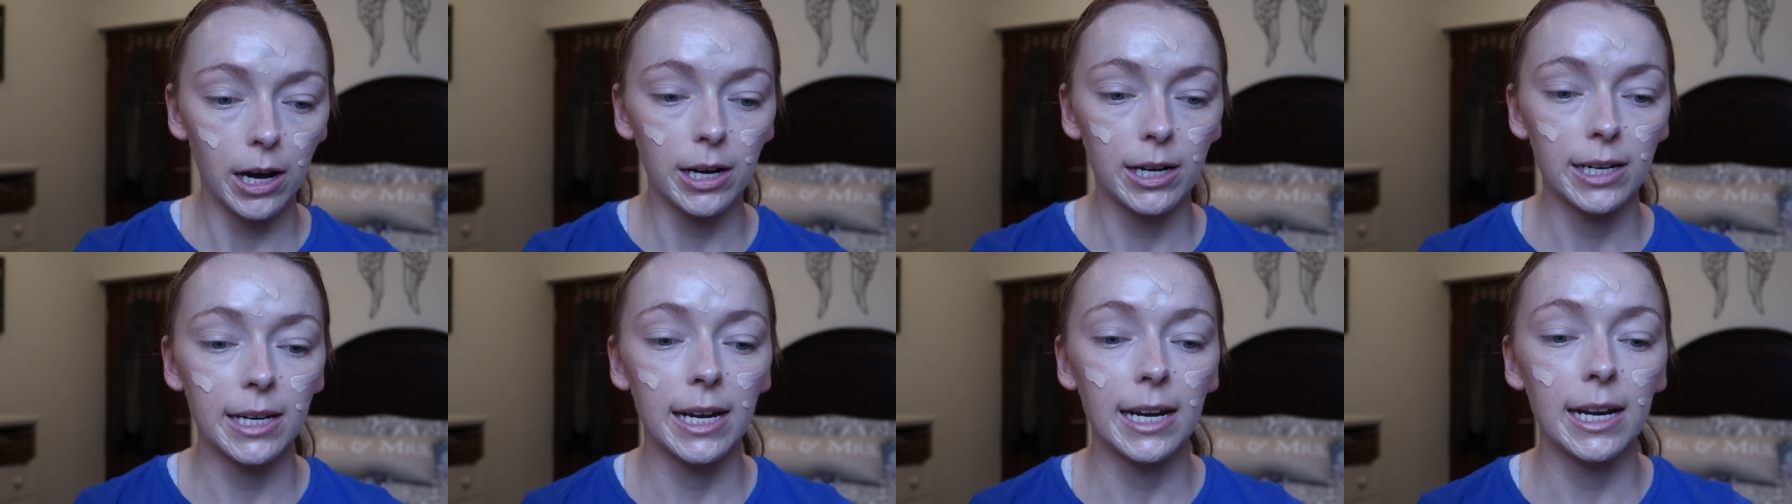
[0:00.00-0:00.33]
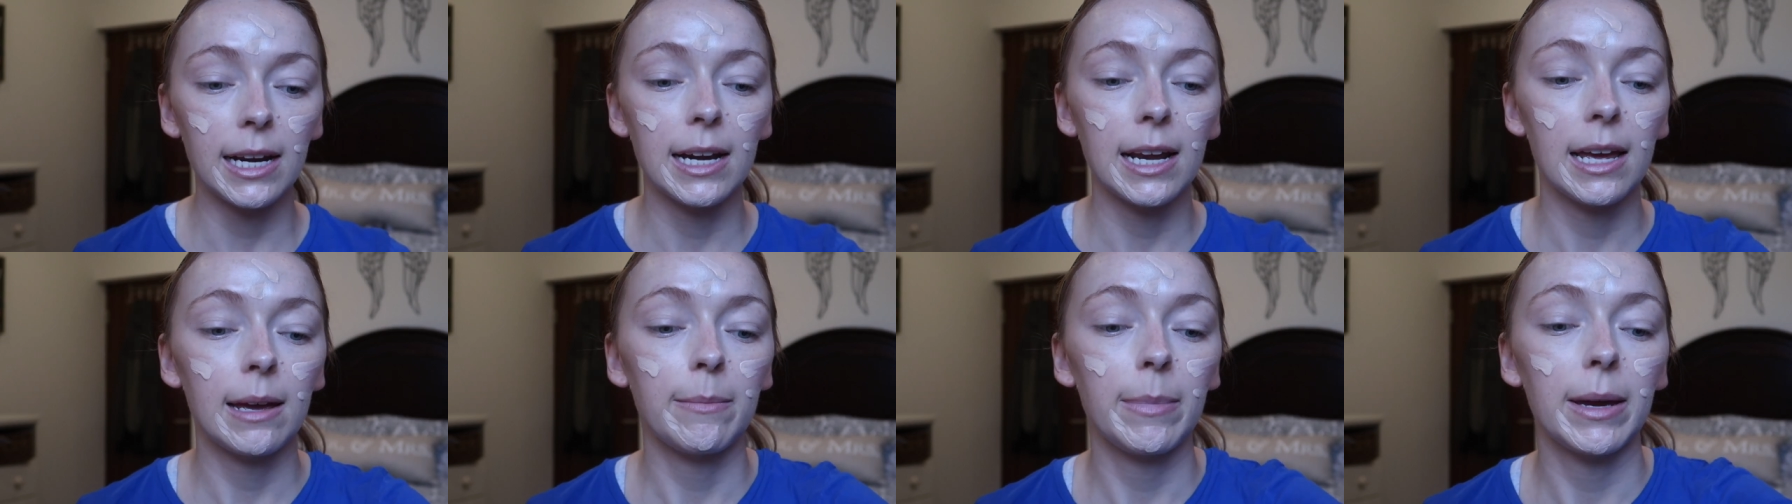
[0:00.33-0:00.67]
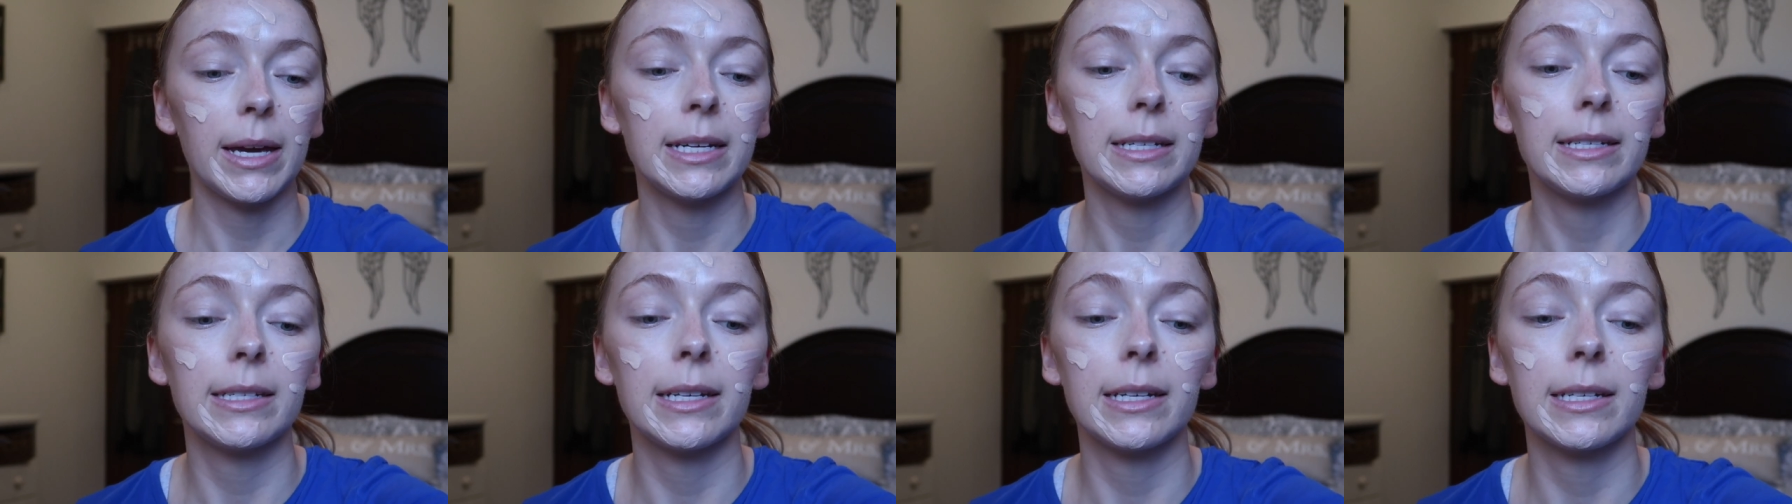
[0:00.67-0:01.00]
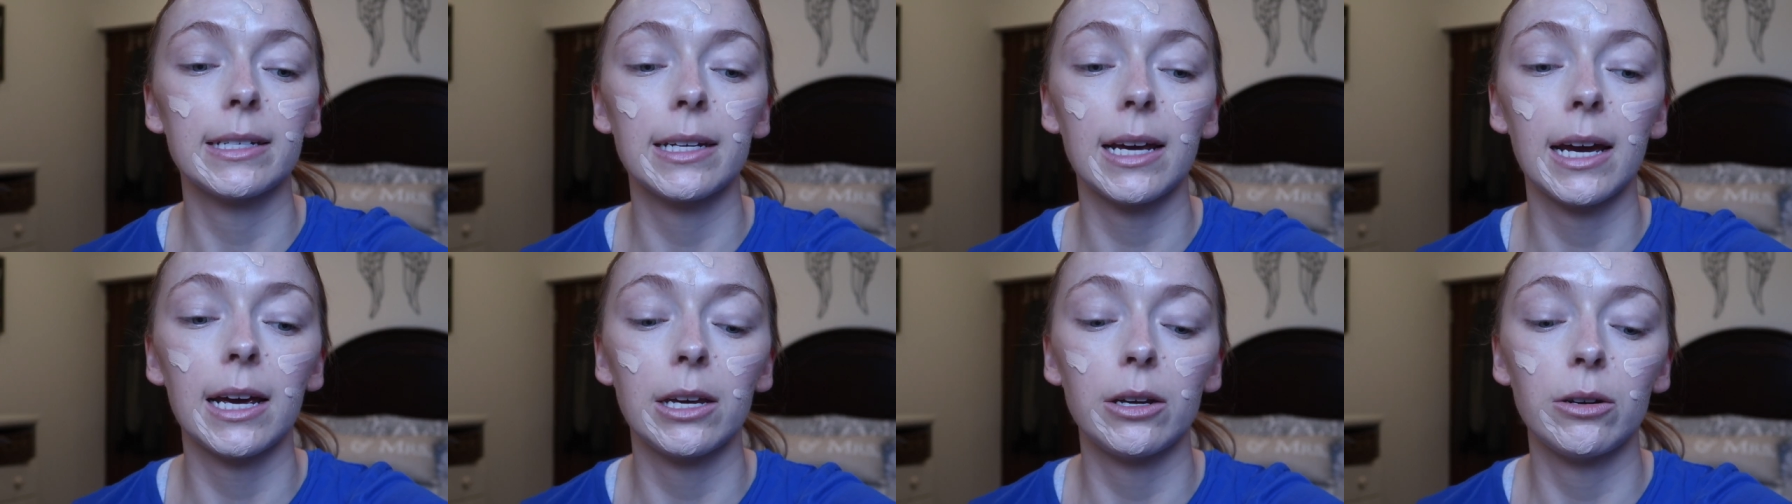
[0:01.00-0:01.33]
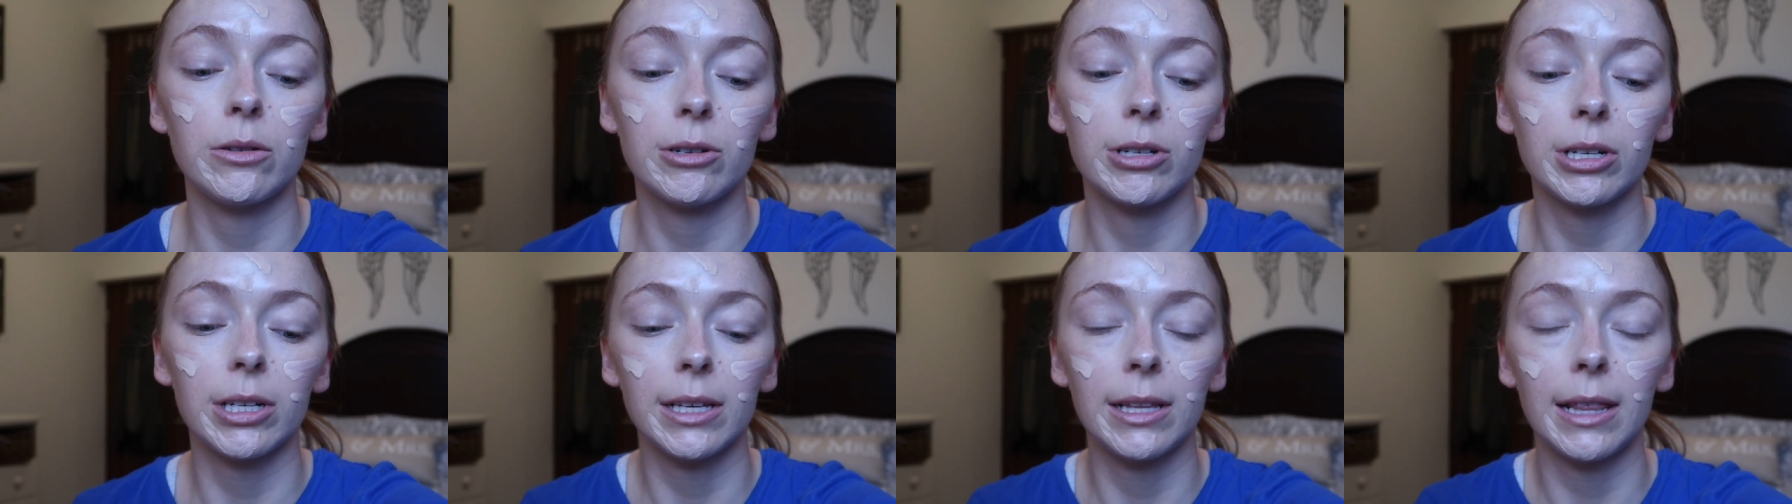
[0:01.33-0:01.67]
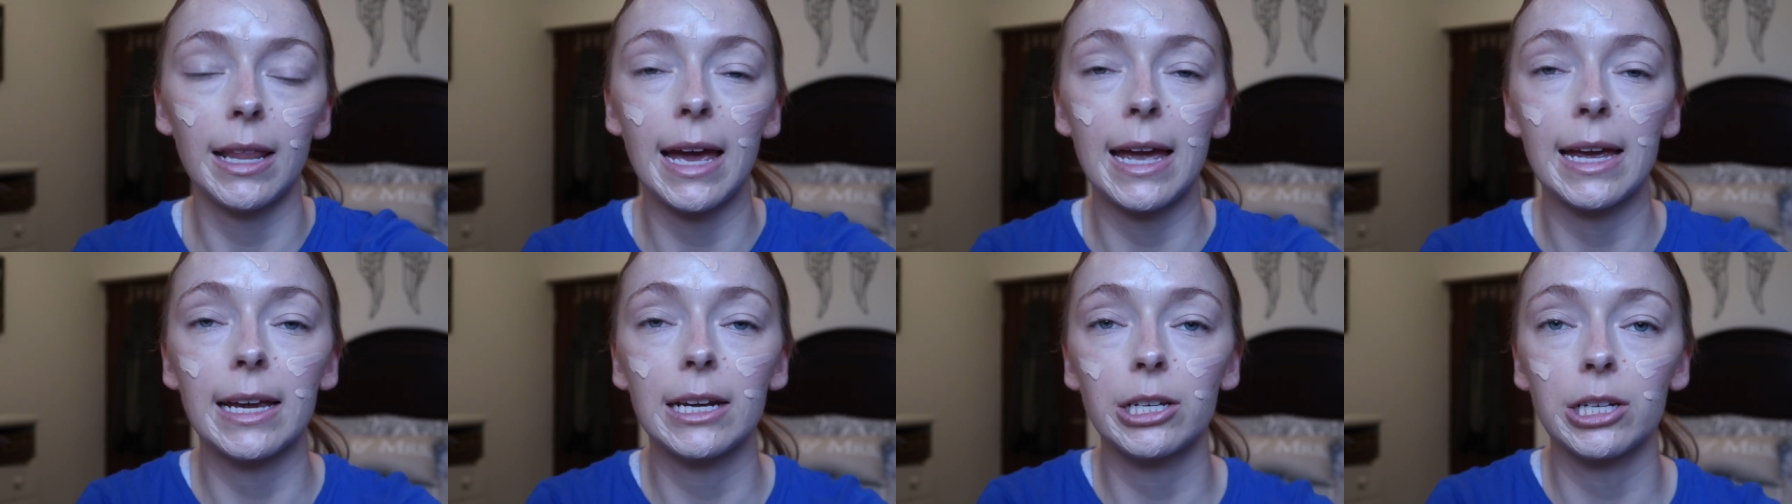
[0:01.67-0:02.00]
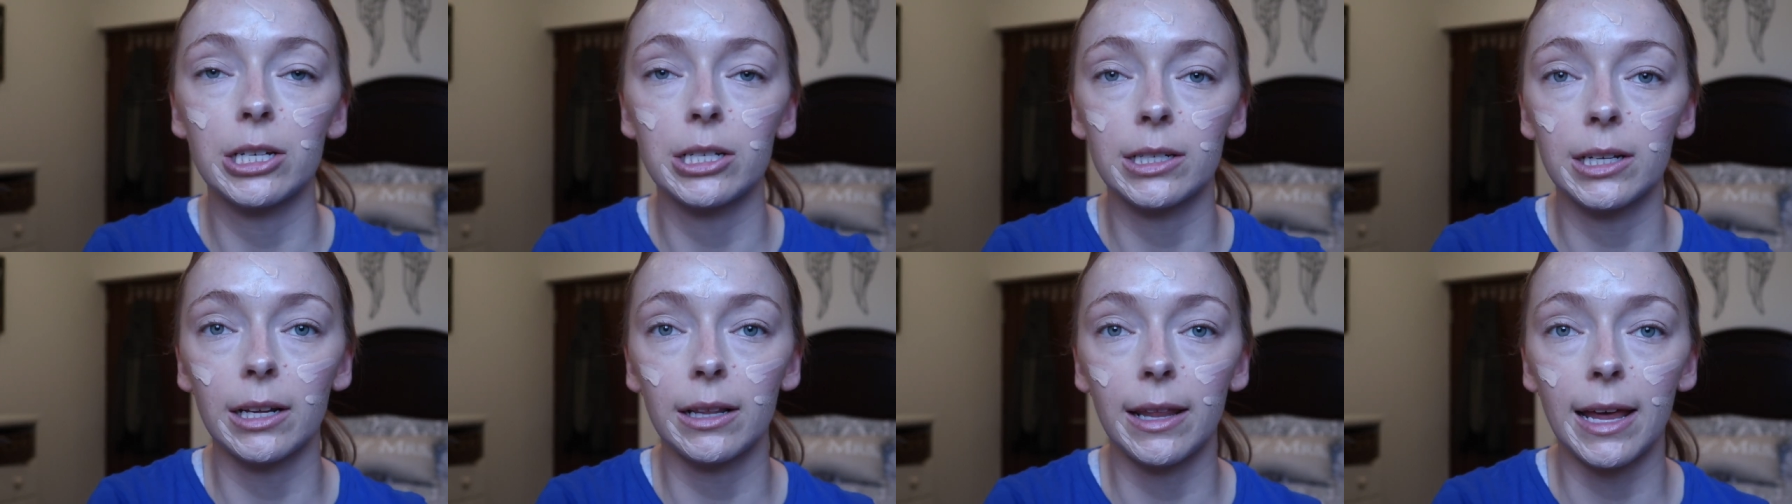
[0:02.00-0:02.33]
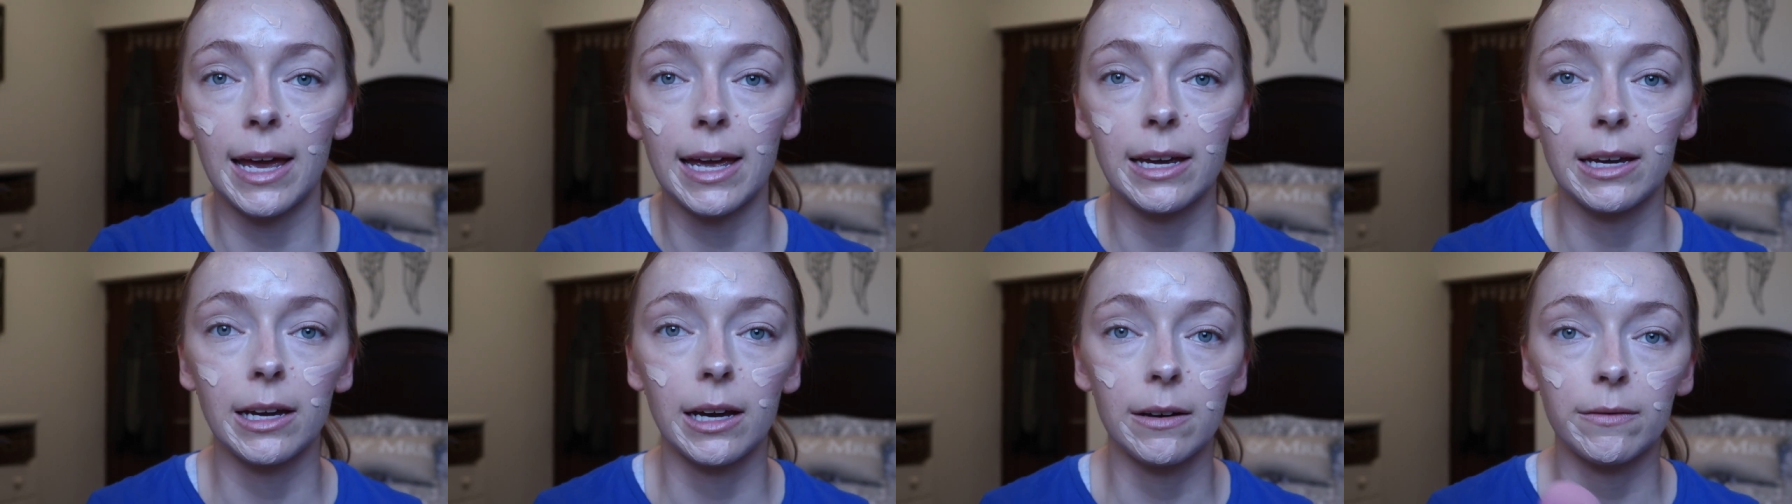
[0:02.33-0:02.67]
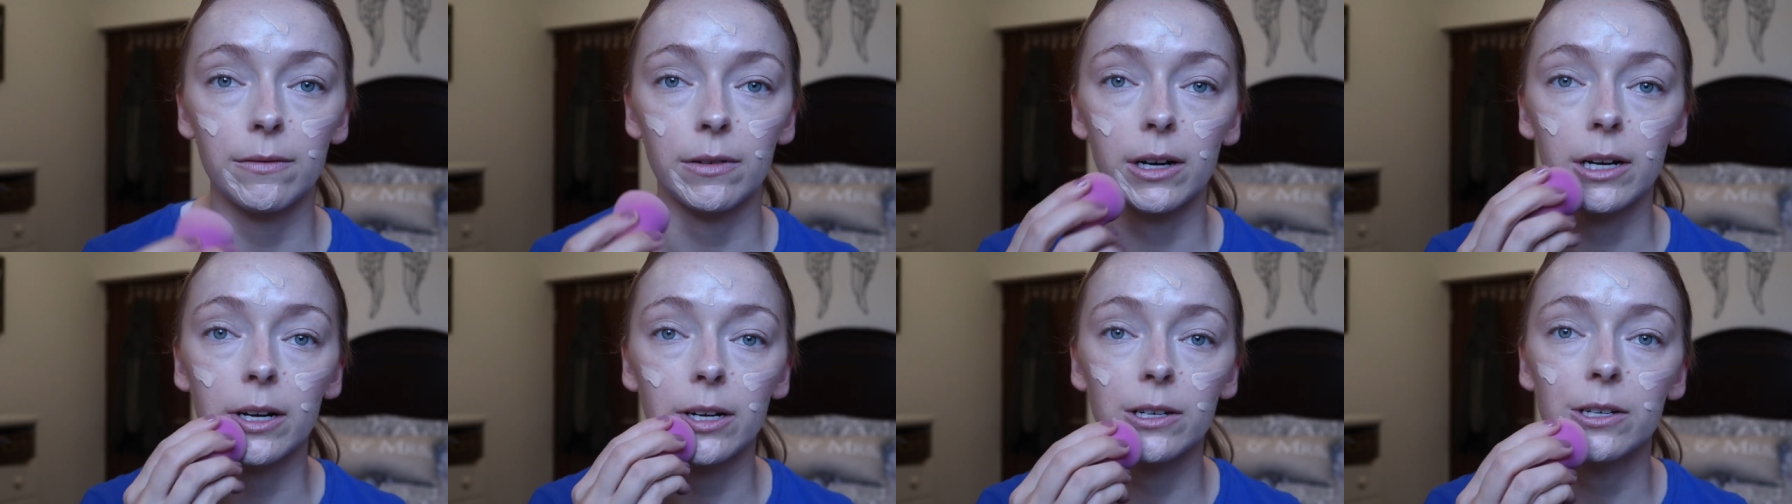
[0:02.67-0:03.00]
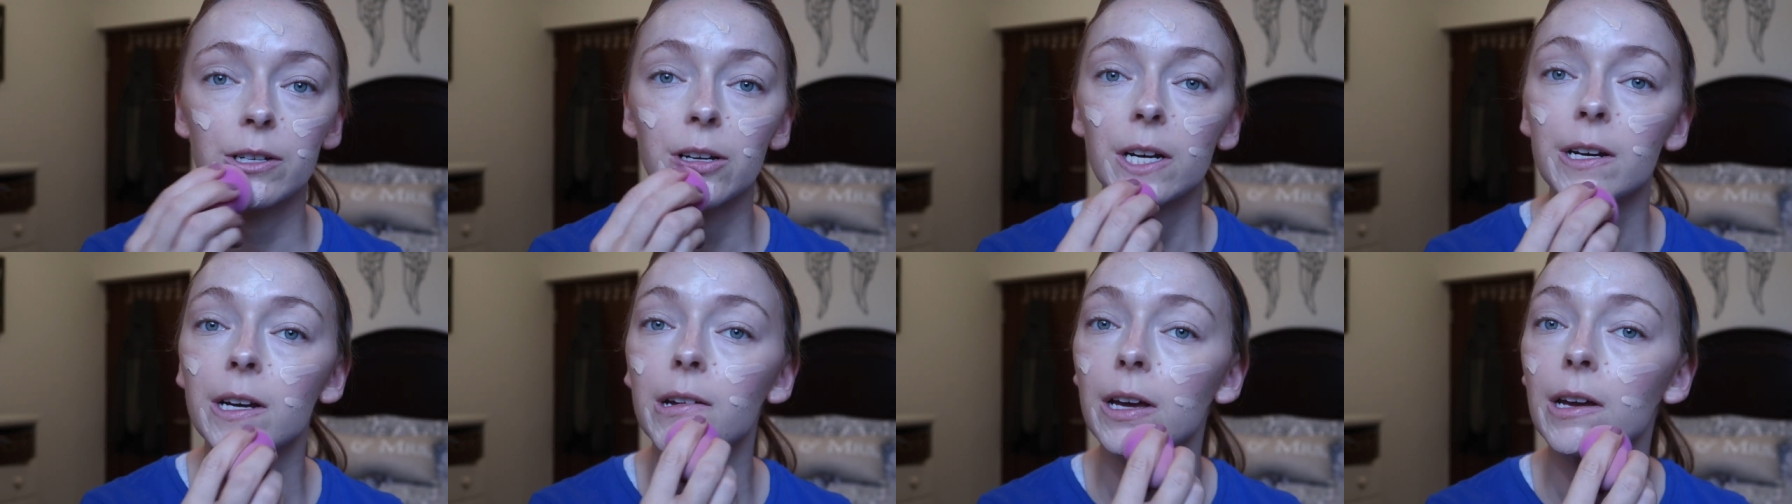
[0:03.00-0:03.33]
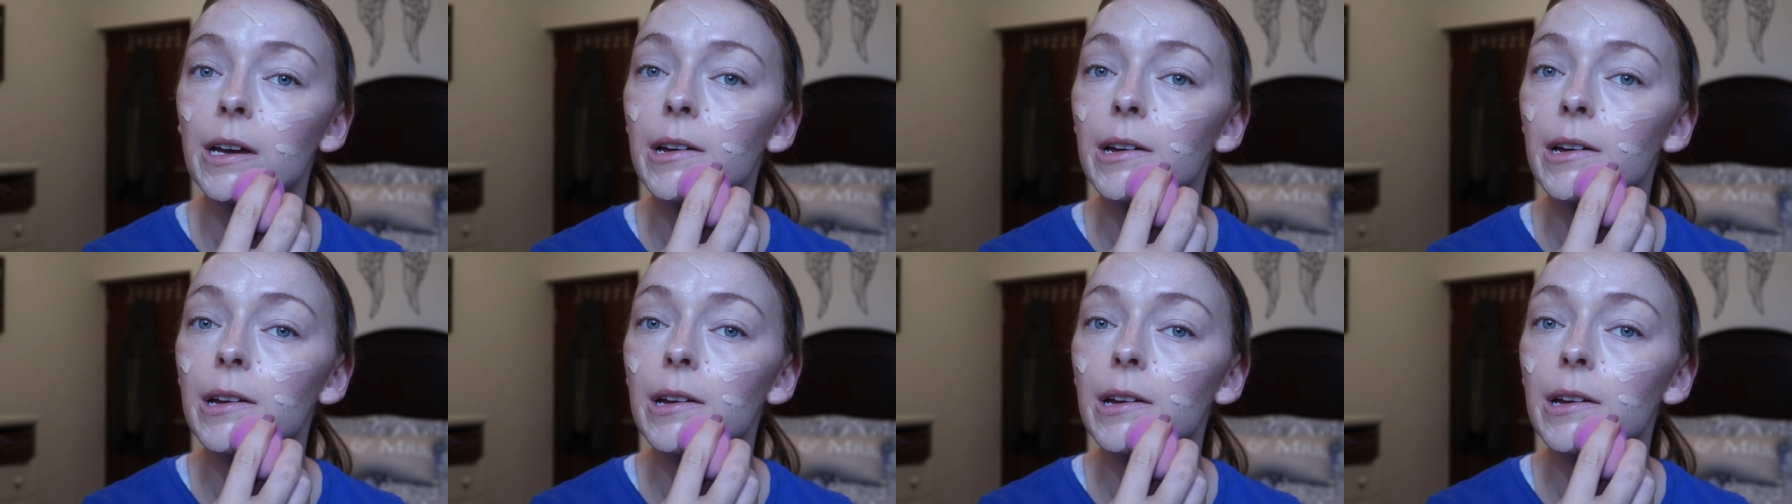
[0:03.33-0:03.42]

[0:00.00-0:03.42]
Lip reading: On a day-to-day basis, I usually like just a light coverage